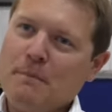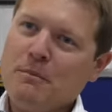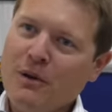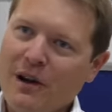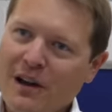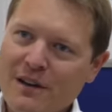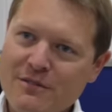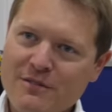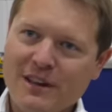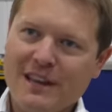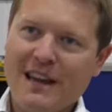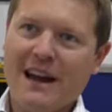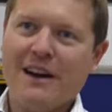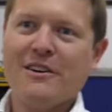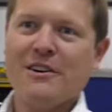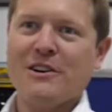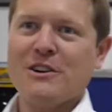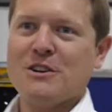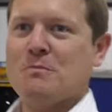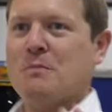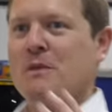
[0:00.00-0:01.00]
It's like a private
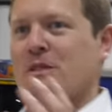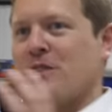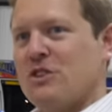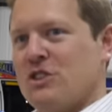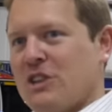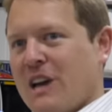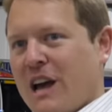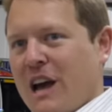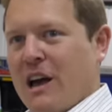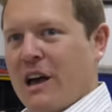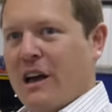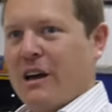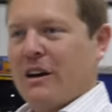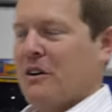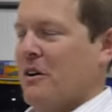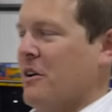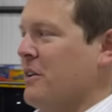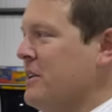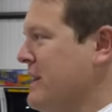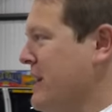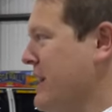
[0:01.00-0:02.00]
garage, but to share
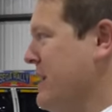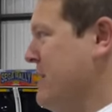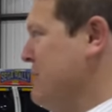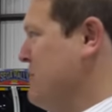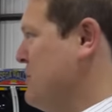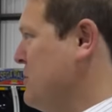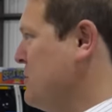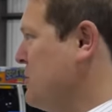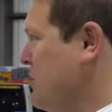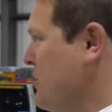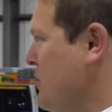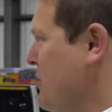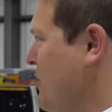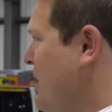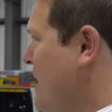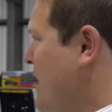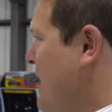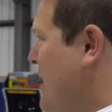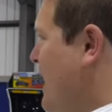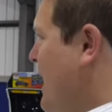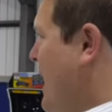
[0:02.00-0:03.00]
online, of course.
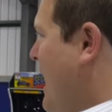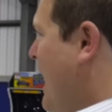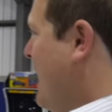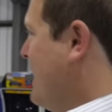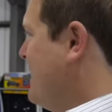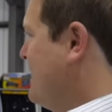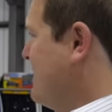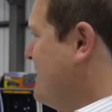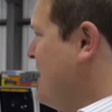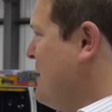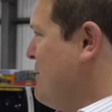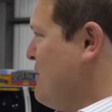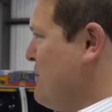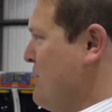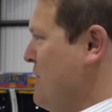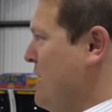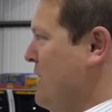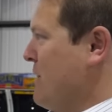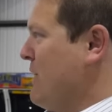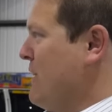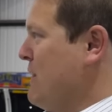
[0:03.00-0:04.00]
And even
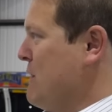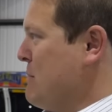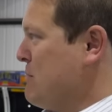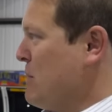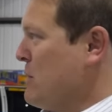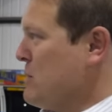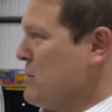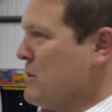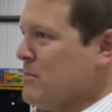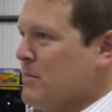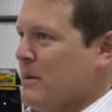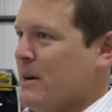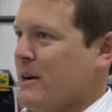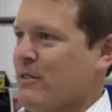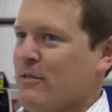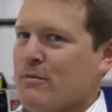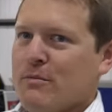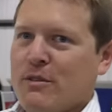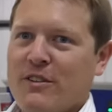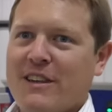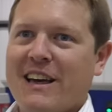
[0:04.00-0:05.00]
things like the broken parts
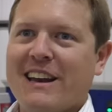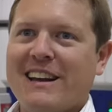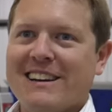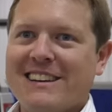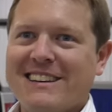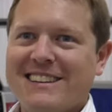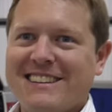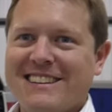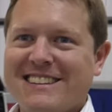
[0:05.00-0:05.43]
from the centre.